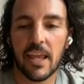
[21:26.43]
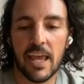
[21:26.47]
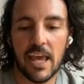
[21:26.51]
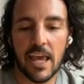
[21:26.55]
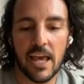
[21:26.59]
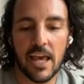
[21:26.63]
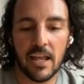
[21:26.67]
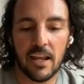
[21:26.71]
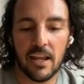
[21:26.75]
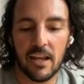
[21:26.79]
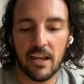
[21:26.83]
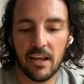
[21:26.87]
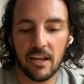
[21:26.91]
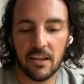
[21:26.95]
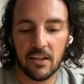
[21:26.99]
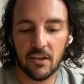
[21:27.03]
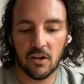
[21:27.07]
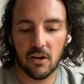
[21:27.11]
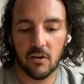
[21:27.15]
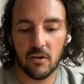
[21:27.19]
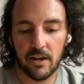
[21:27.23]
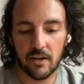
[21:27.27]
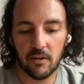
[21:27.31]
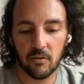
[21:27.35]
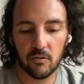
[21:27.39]
And
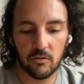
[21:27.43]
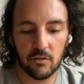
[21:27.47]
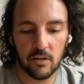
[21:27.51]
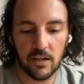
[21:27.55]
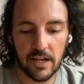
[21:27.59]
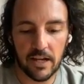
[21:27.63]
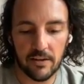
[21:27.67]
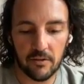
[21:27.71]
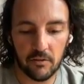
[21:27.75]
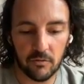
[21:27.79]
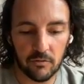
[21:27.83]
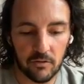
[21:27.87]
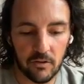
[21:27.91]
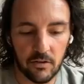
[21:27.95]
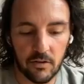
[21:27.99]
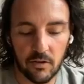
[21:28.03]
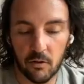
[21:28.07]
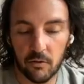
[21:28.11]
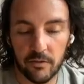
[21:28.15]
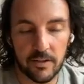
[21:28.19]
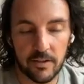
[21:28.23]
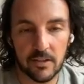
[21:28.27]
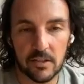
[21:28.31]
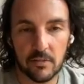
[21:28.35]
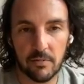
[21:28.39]
you know, I don't
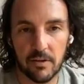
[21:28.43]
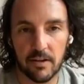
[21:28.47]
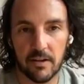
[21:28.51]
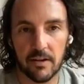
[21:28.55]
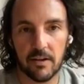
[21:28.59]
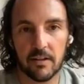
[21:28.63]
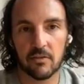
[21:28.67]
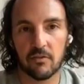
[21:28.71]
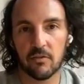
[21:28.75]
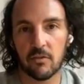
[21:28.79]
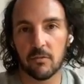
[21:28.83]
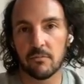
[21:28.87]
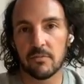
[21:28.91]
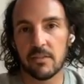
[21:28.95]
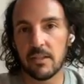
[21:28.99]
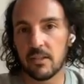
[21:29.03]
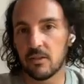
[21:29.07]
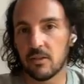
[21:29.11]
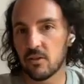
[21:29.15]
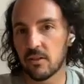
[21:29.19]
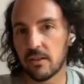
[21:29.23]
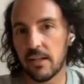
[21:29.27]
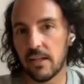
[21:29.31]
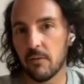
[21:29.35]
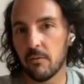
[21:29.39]
know the experience from
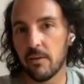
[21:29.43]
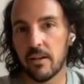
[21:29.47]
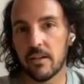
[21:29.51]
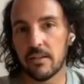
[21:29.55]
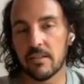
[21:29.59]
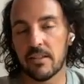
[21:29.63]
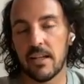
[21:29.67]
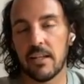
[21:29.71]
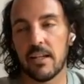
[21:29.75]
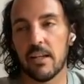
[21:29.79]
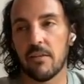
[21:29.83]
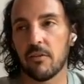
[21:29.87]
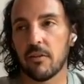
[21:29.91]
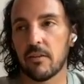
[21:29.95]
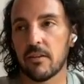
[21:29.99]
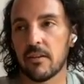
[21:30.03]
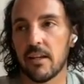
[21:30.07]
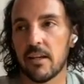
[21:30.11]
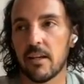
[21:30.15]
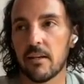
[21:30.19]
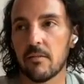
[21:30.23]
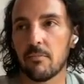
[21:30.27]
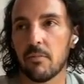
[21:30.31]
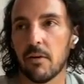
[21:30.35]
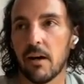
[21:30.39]
teaching that way because I never
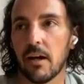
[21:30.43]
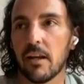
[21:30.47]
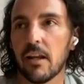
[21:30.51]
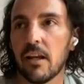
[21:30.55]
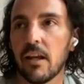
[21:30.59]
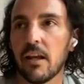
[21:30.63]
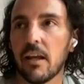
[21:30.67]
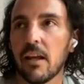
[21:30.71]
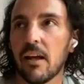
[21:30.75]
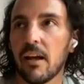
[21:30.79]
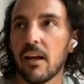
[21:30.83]
did, but